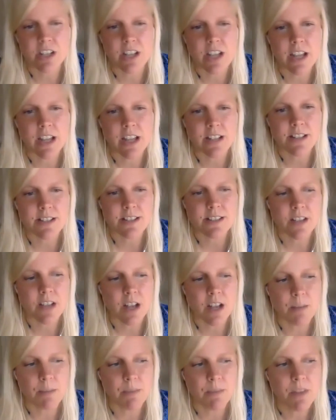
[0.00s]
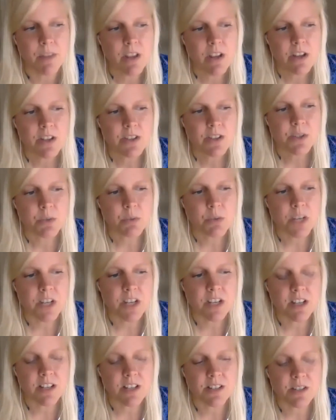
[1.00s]
And so
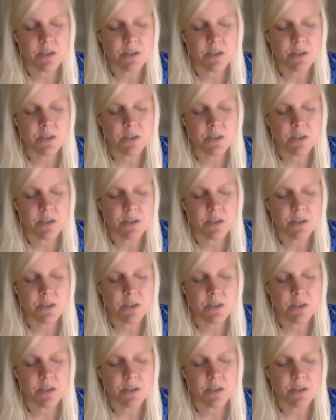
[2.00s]
reading his